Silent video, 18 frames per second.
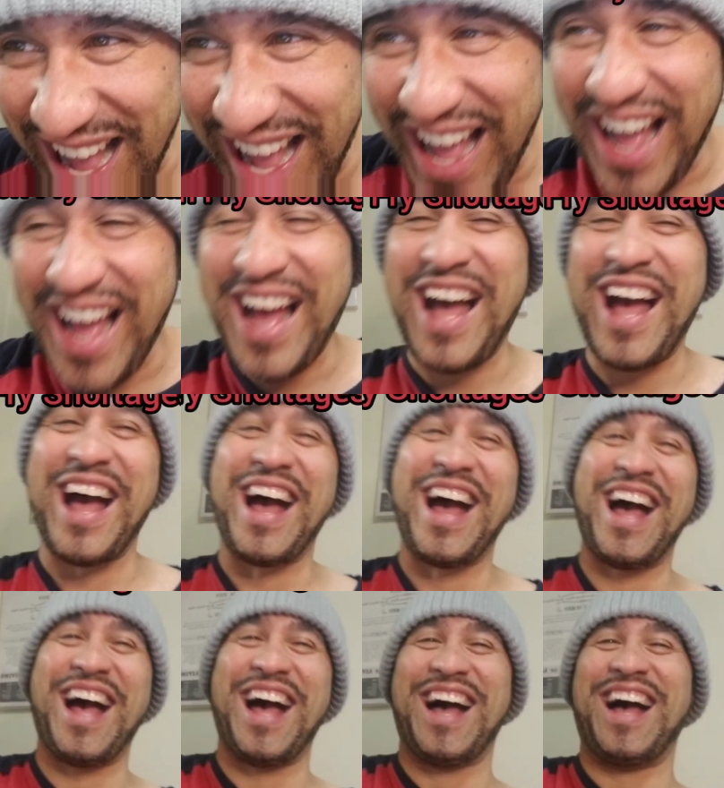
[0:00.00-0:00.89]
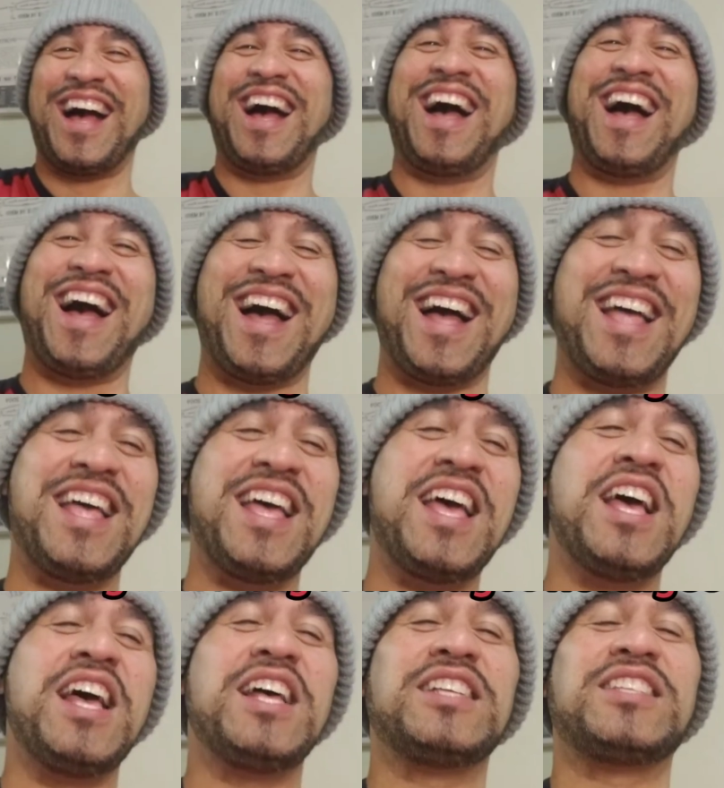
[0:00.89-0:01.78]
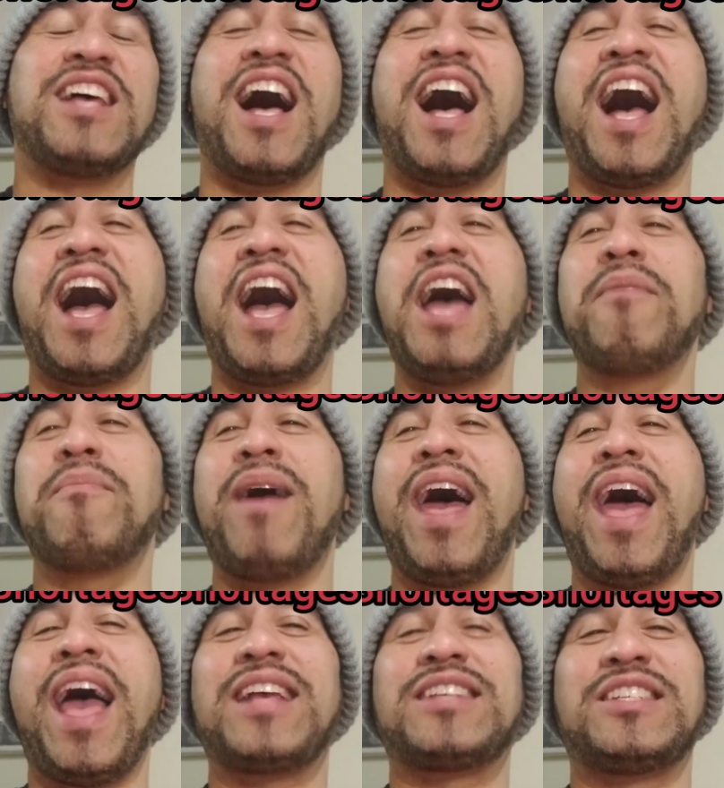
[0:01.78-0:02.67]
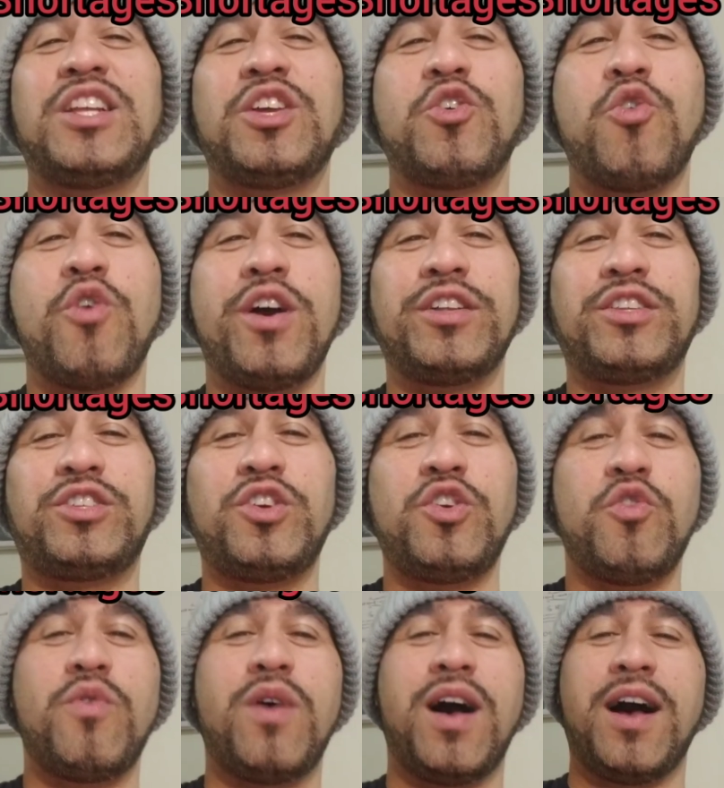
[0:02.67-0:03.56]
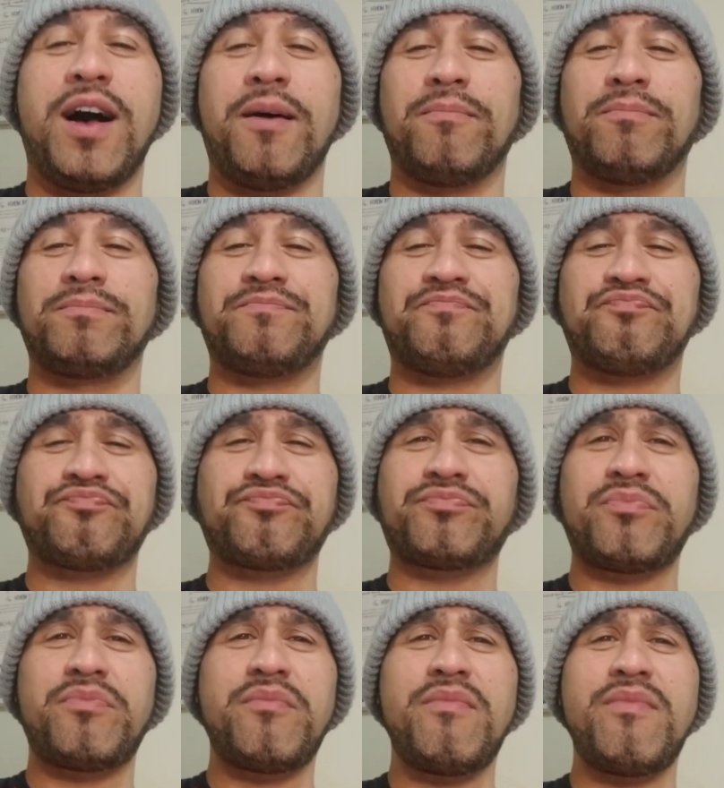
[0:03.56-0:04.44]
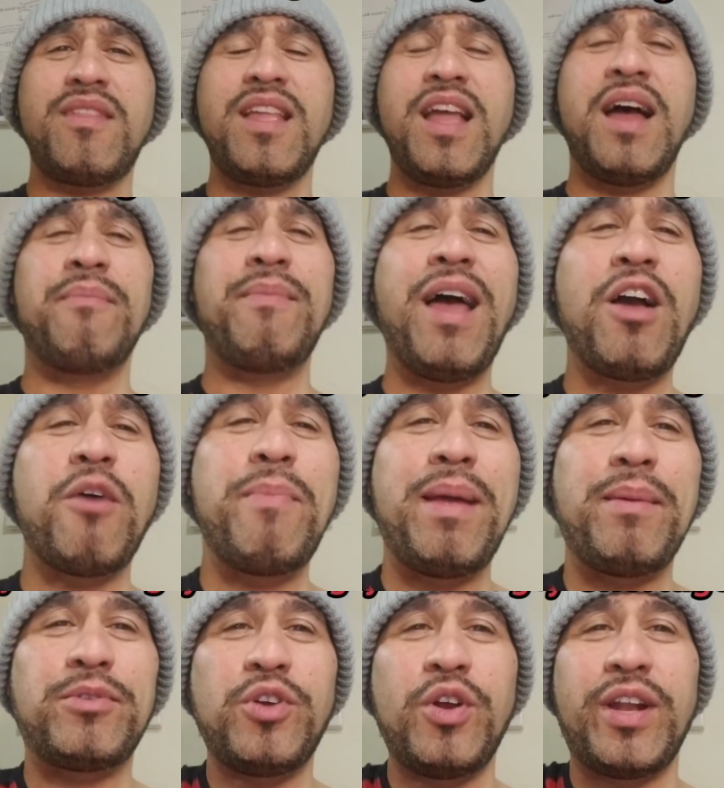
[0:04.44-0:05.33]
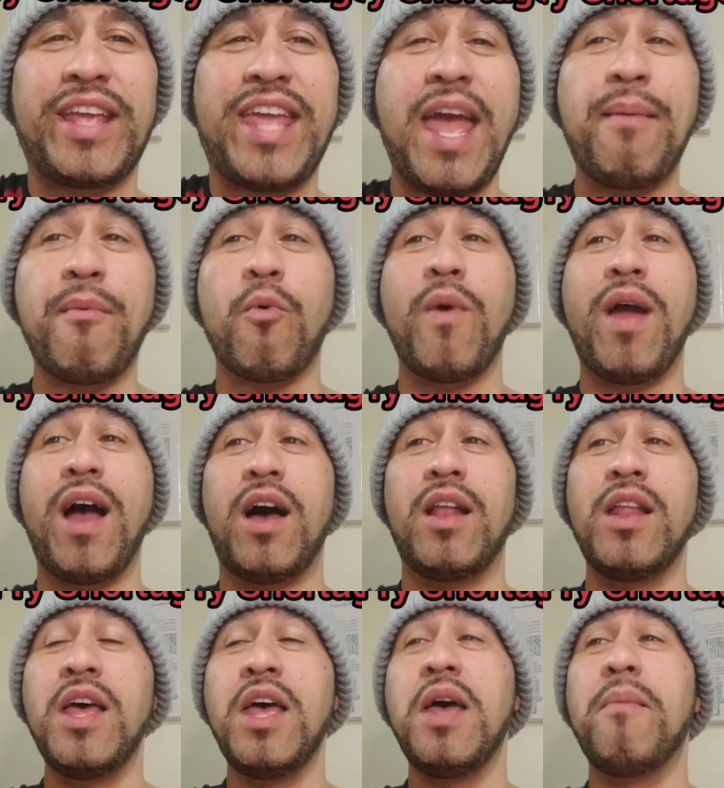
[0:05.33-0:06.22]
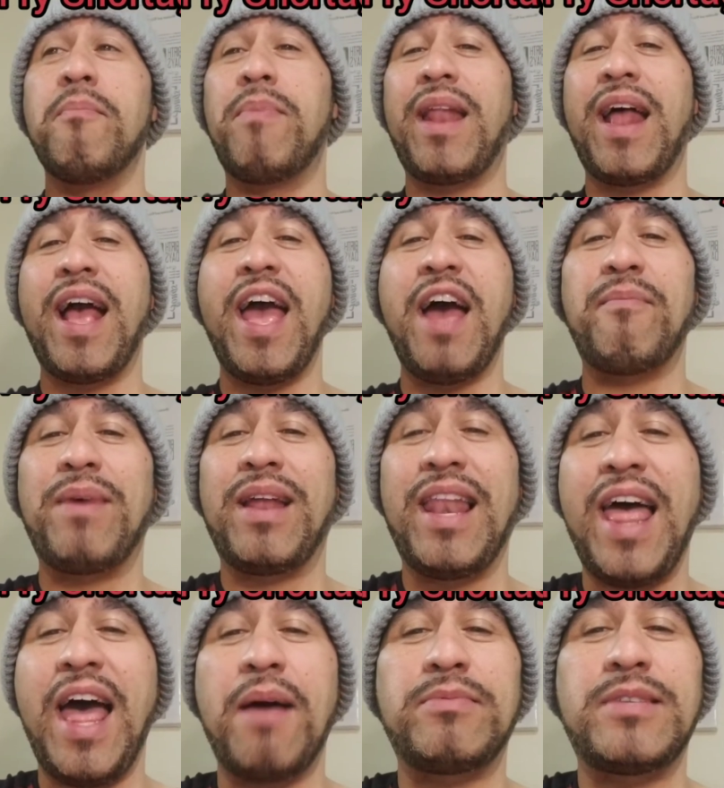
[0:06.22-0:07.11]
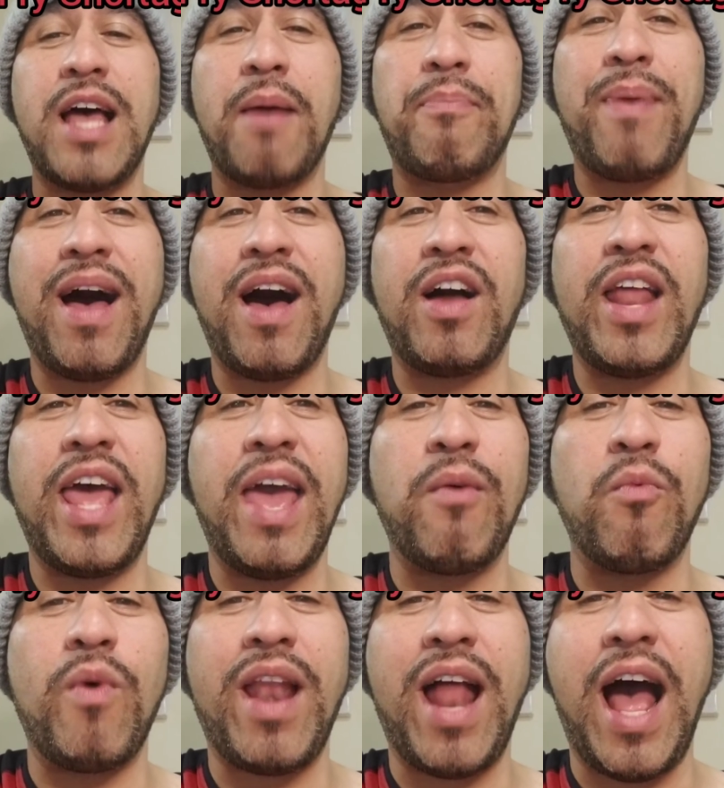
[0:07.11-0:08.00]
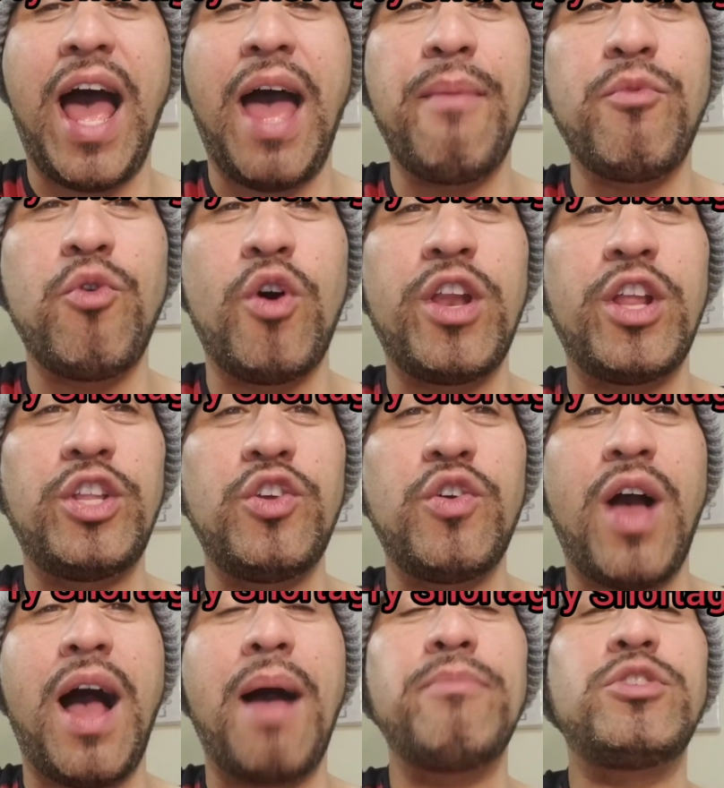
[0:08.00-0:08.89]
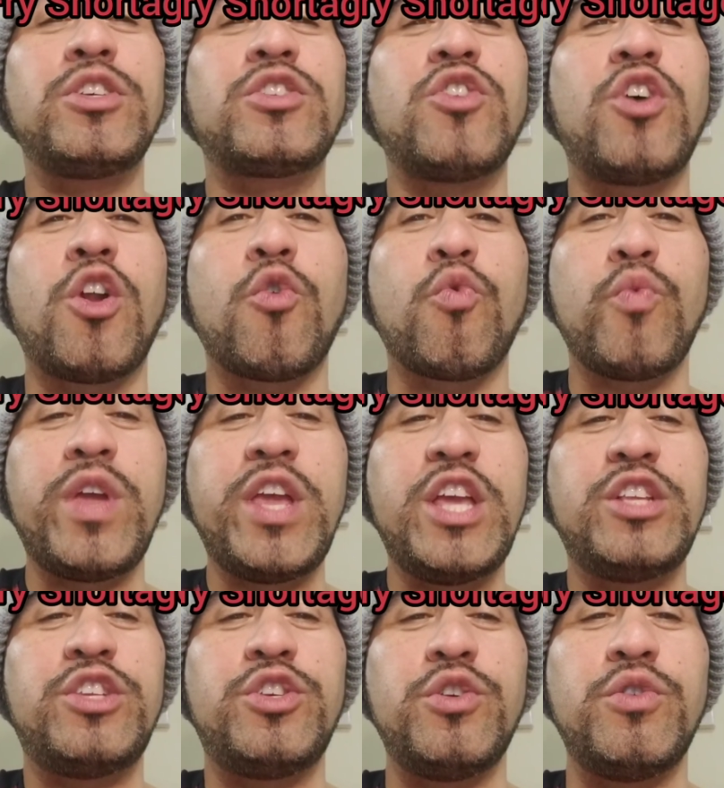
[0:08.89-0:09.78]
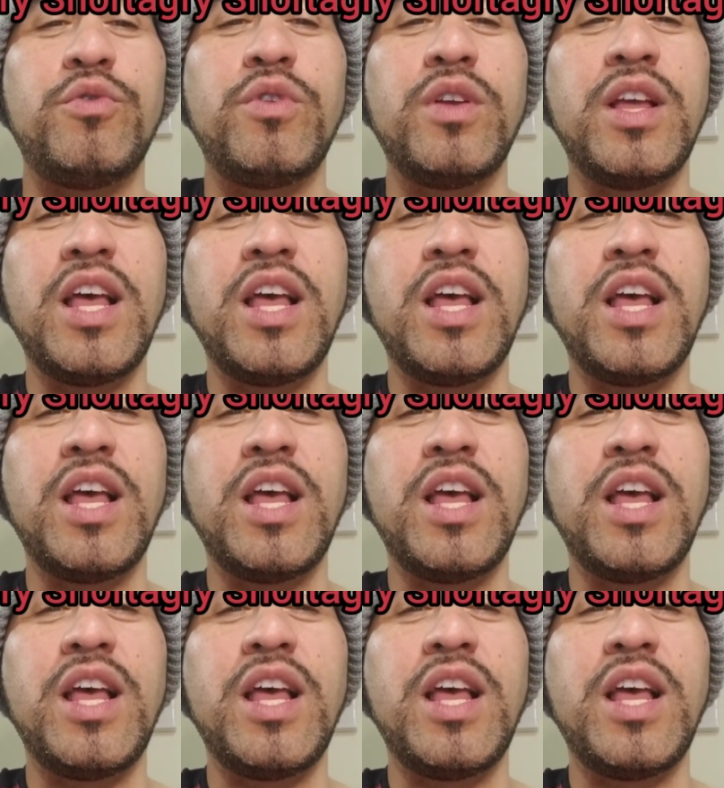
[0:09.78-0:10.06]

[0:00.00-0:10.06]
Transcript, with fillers: so I'm actually going to, um, I'm not gonna be able to turn the camera around, but I have my laptop out, and what I'm gonna do, I'm just gonna read you